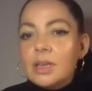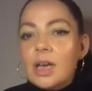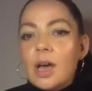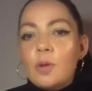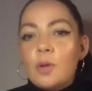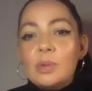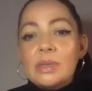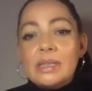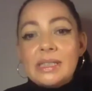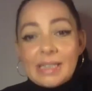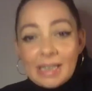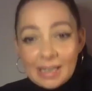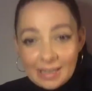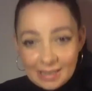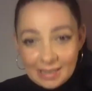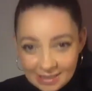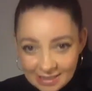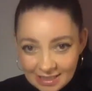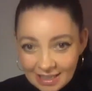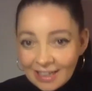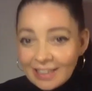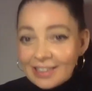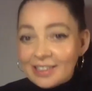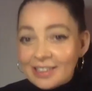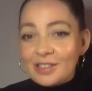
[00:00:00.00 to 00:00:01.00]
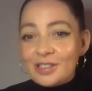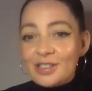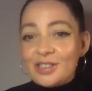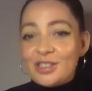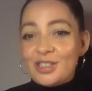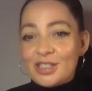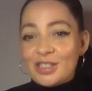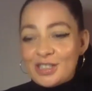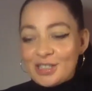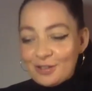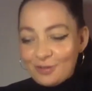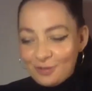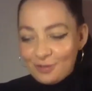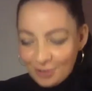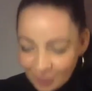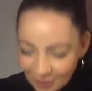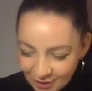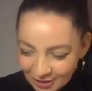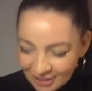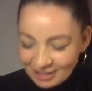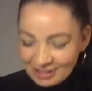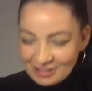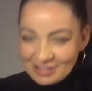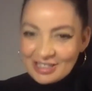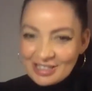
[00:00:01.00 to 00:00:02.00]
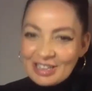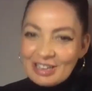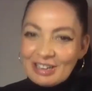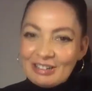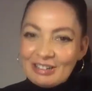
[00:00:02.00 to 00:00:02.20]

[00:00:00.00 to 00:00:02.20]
16 just a few years ago